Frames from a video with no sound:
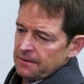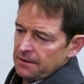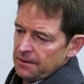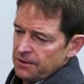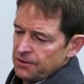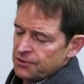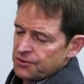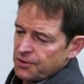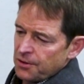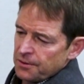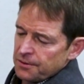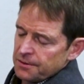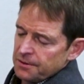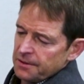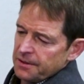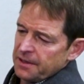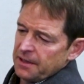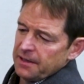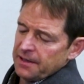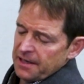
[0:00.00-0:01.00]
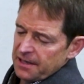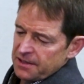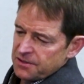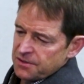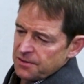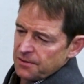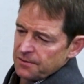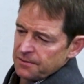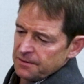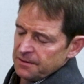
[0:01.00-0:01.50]
internally and
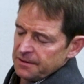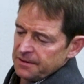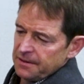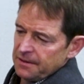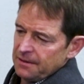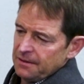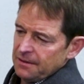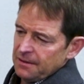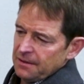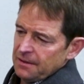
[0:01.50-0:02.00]
externally.